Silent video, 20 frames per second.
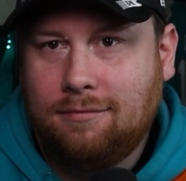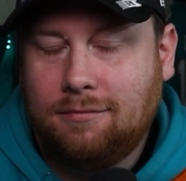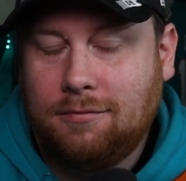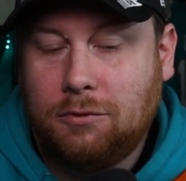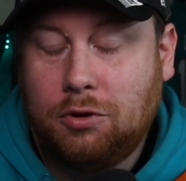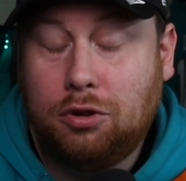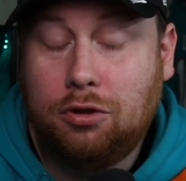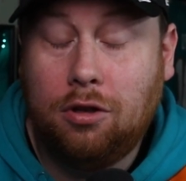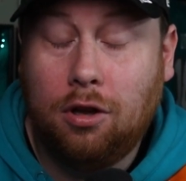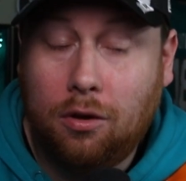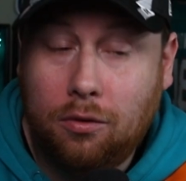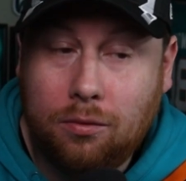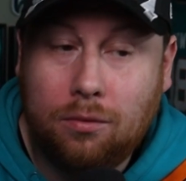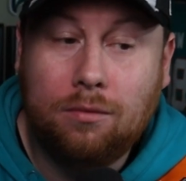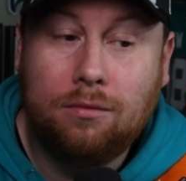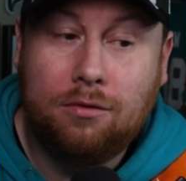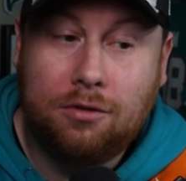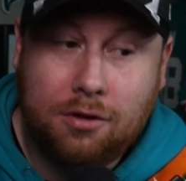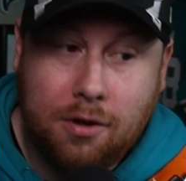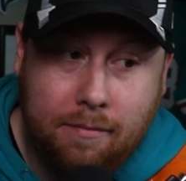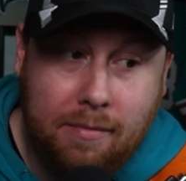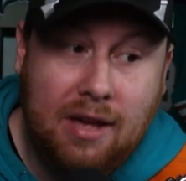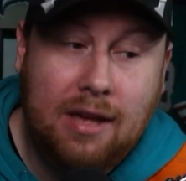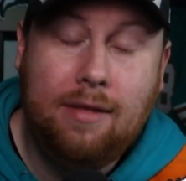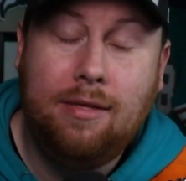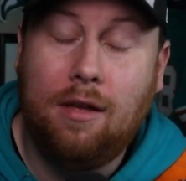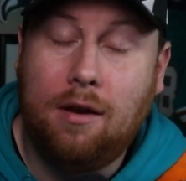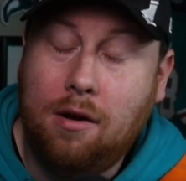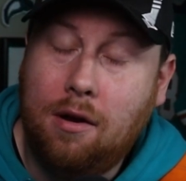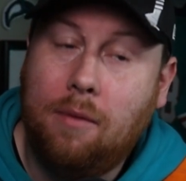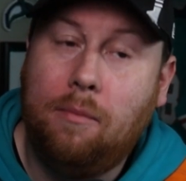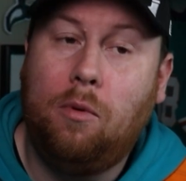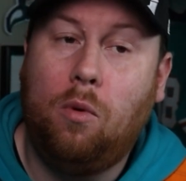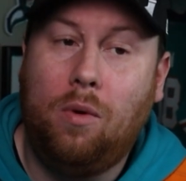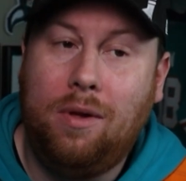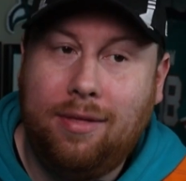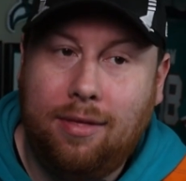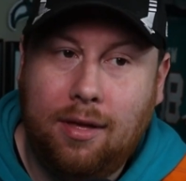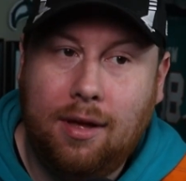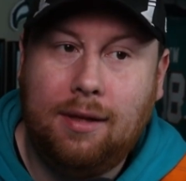So to me, the number
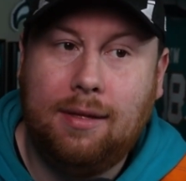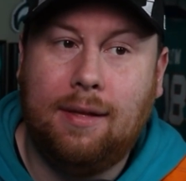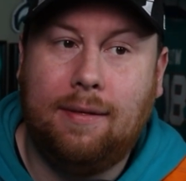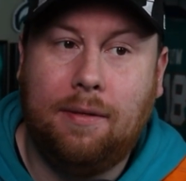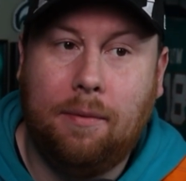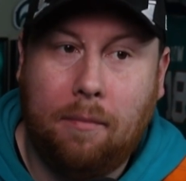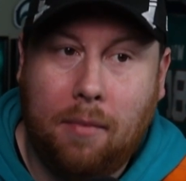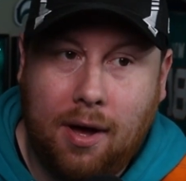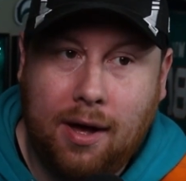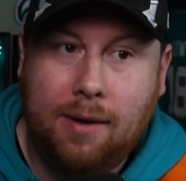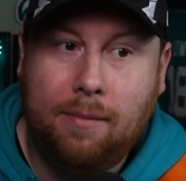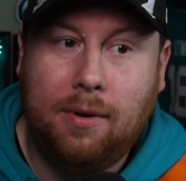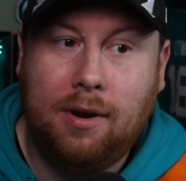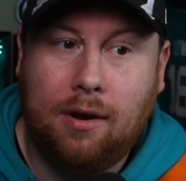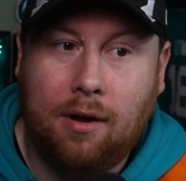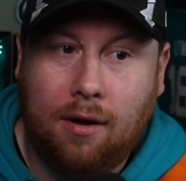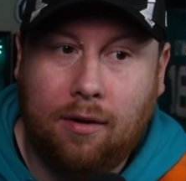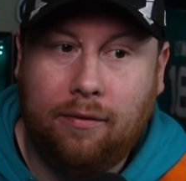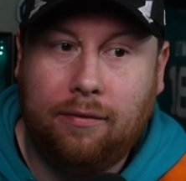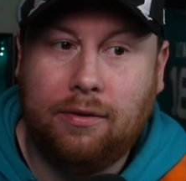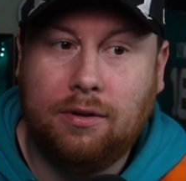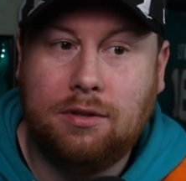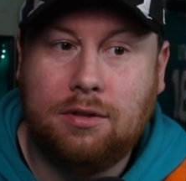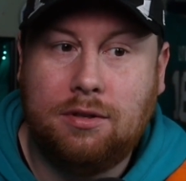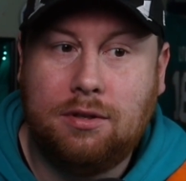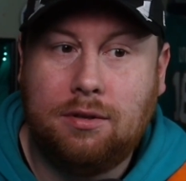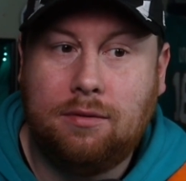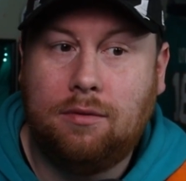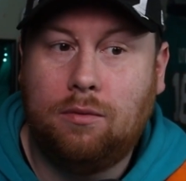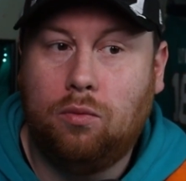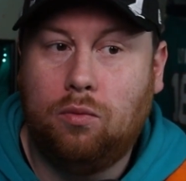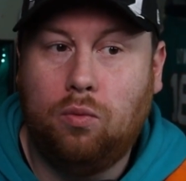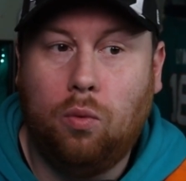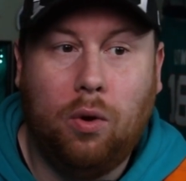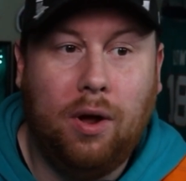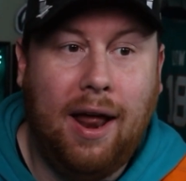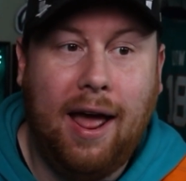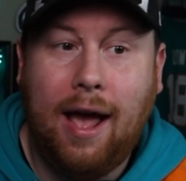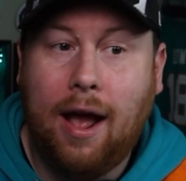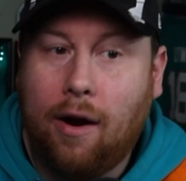one thing that the Miami Dolphins,
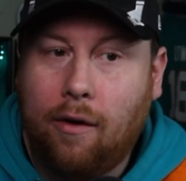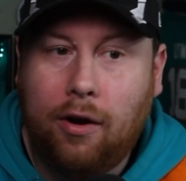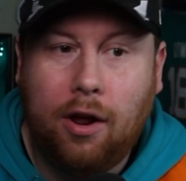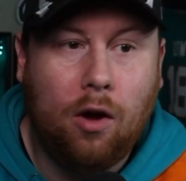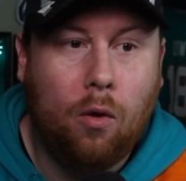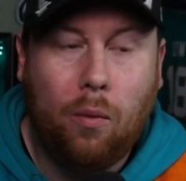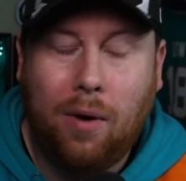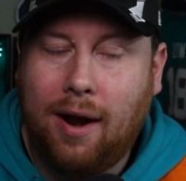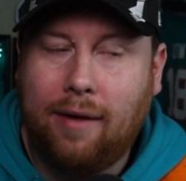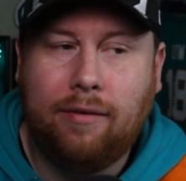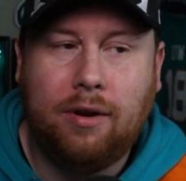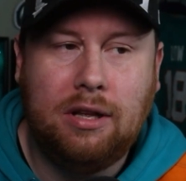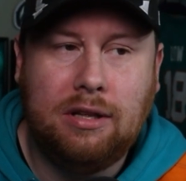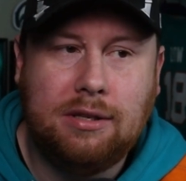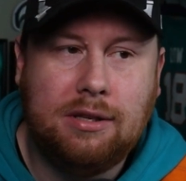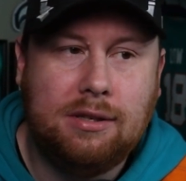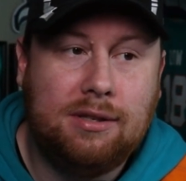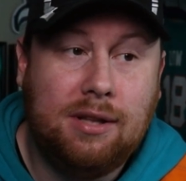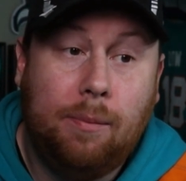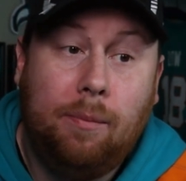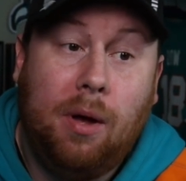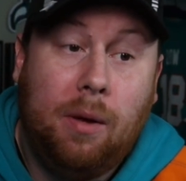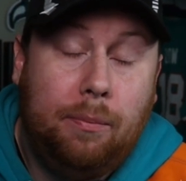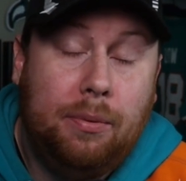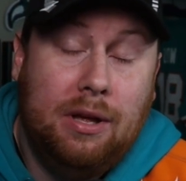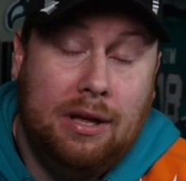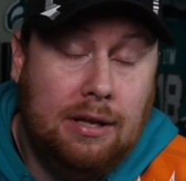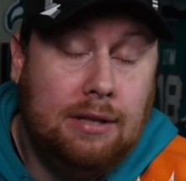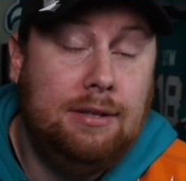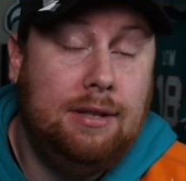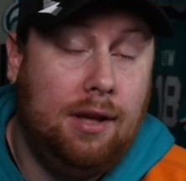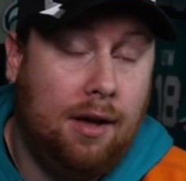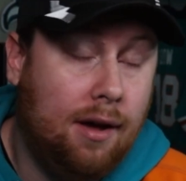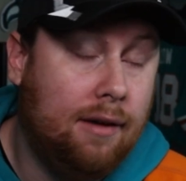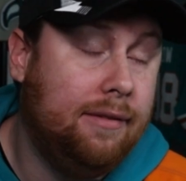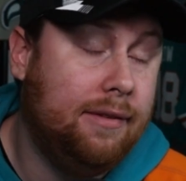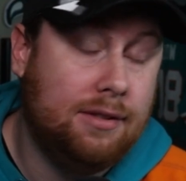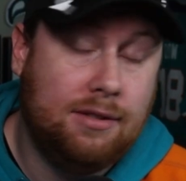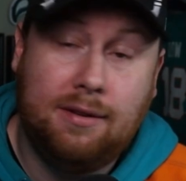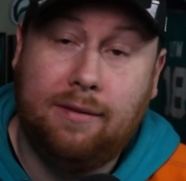what area or whatever needs to step up is the
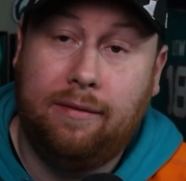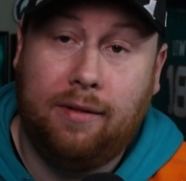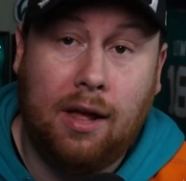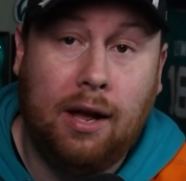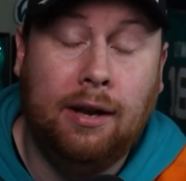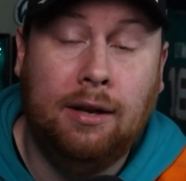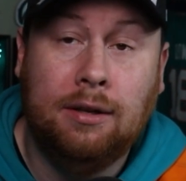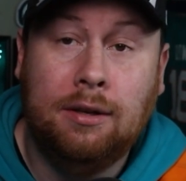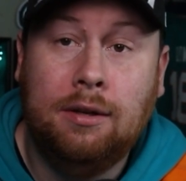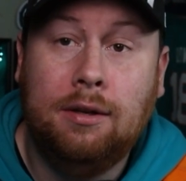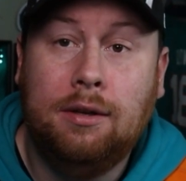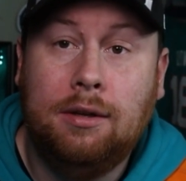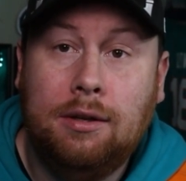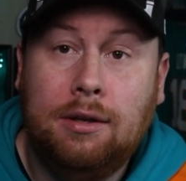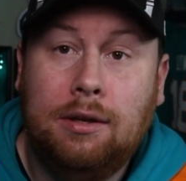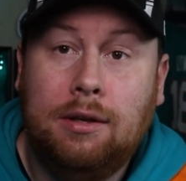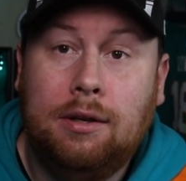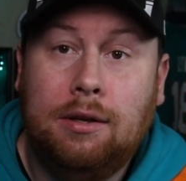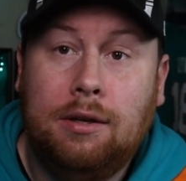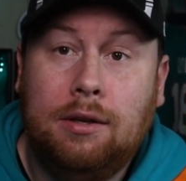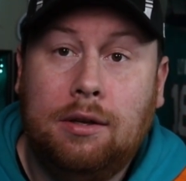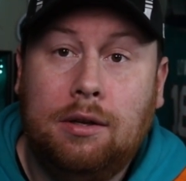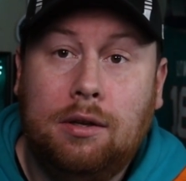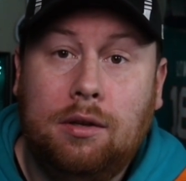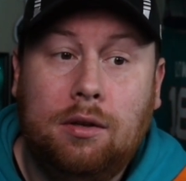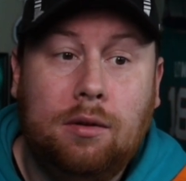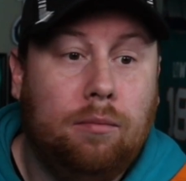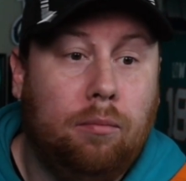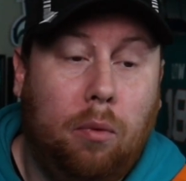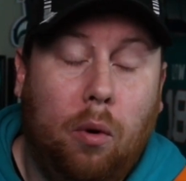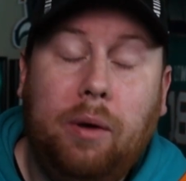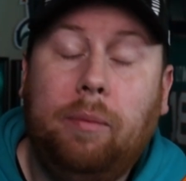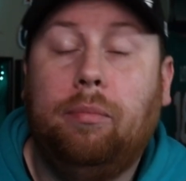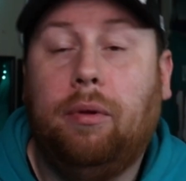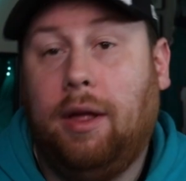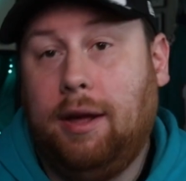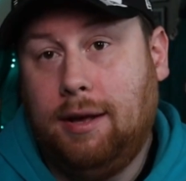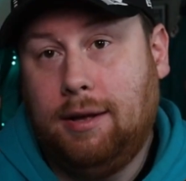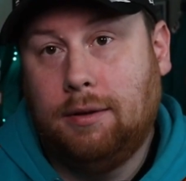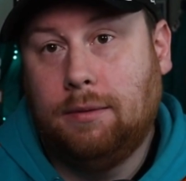offensive line. Point
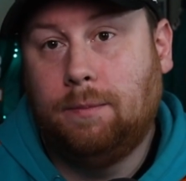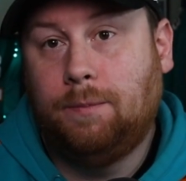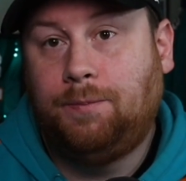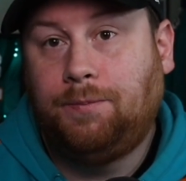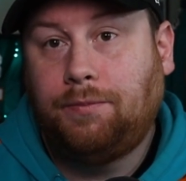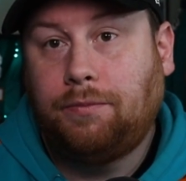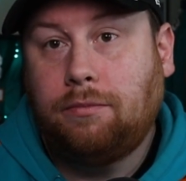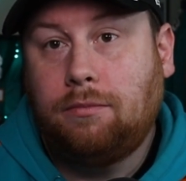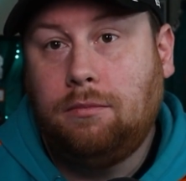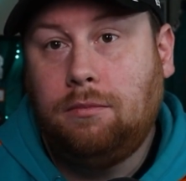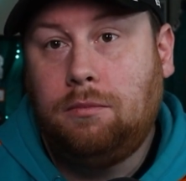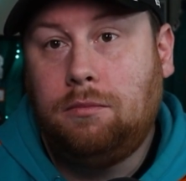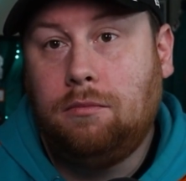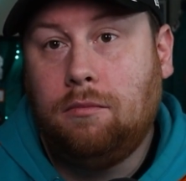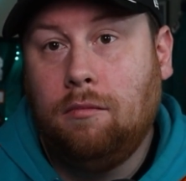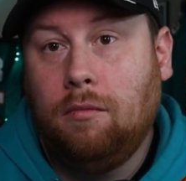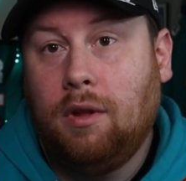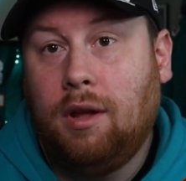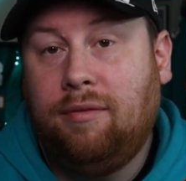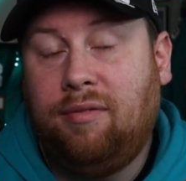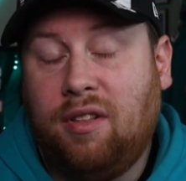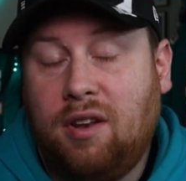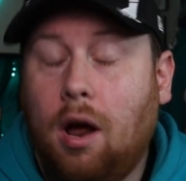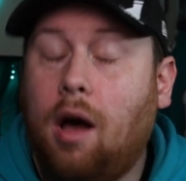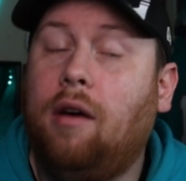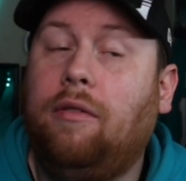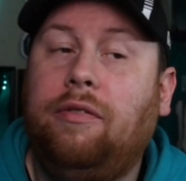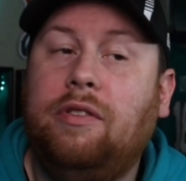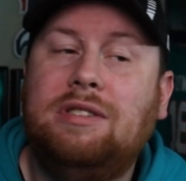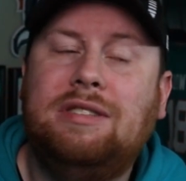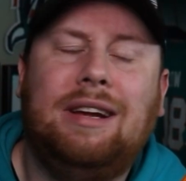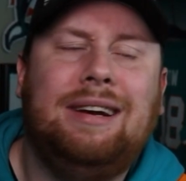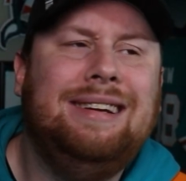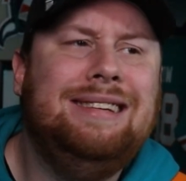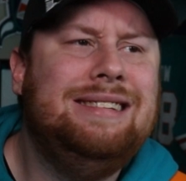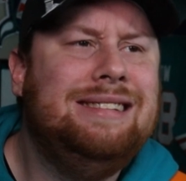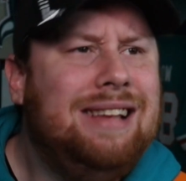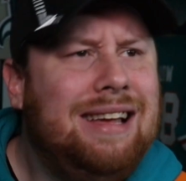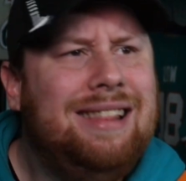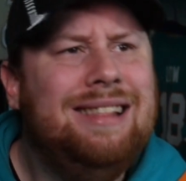blank. If the Dolphins, and I
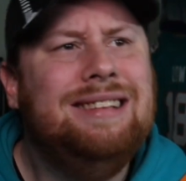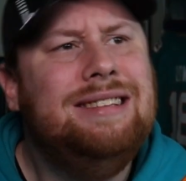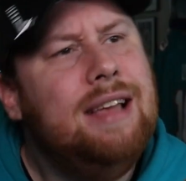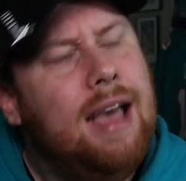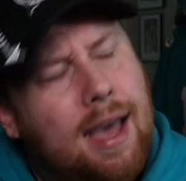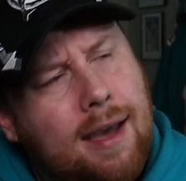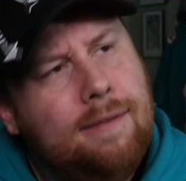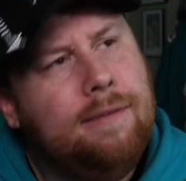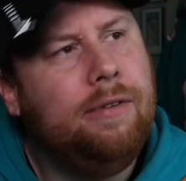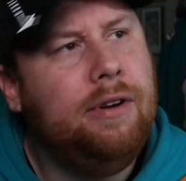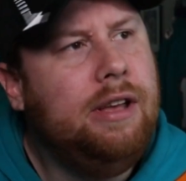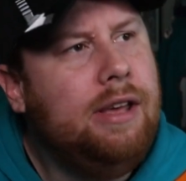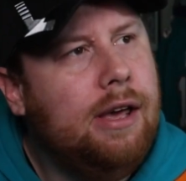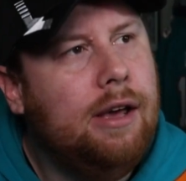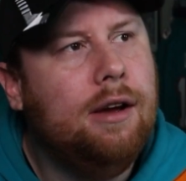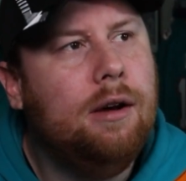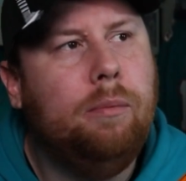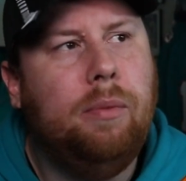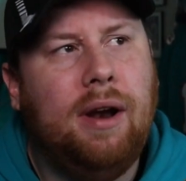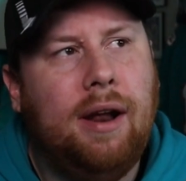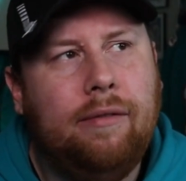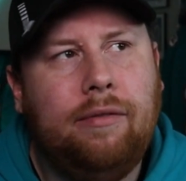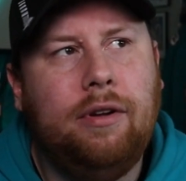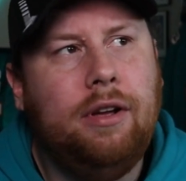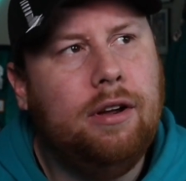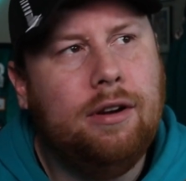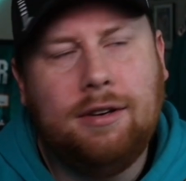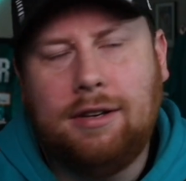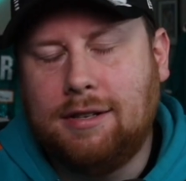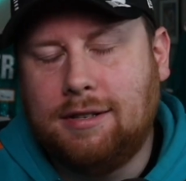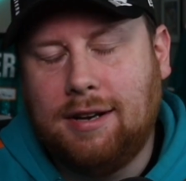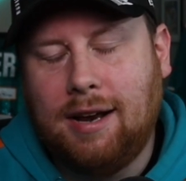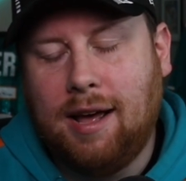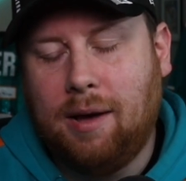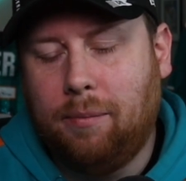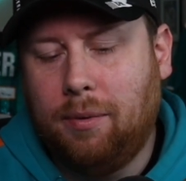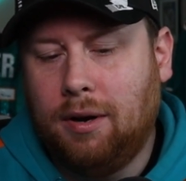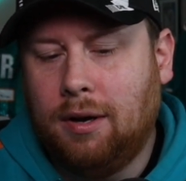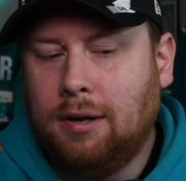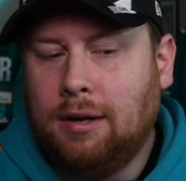say this every year, but every year it doesn't happen.